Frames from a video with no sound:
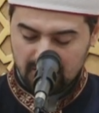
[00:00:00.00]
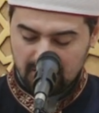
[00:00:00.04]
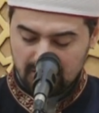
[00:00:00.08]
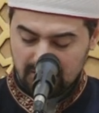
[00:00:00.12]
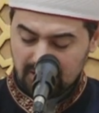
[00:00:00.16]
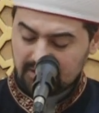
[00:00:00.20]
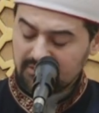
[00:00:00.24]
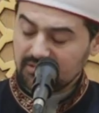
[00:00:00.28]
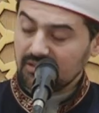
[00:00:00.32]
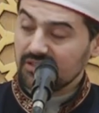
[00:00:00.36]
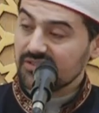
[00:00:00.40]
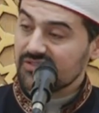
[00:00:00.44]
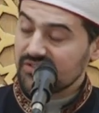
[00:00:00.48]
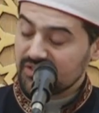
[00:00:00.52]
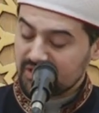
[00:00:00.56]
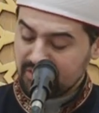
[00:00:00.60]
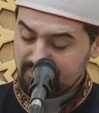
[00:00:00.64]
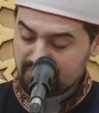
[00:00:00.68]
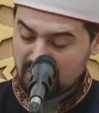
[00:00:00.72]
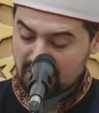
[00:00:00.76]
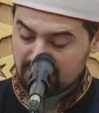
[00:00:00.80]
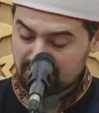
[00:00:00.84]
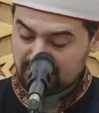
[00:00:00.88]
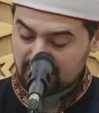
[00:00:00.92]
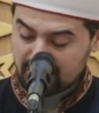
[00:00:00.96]
Let us
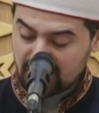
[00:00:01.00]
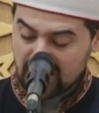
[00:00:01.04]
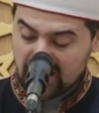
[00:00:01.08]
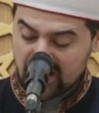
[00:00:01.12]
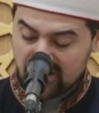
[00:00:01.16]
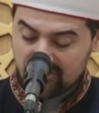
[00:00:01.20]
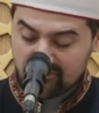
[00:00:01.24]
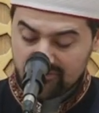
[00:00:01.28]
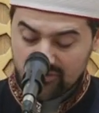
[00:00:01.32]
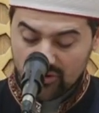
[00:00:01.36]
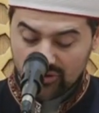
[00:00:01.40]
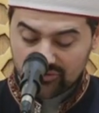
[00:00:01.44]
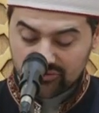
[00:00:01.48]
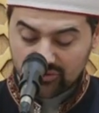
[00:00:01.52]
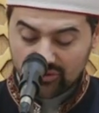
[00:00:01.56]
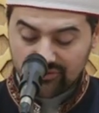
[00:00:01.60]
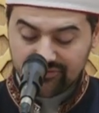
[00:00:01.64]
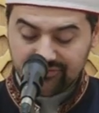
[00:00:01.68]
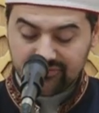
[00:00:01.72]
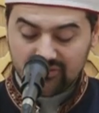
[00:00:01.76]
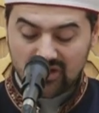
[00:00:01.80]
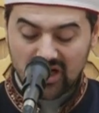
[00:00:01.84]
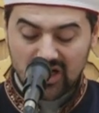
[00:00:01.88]
remember a word of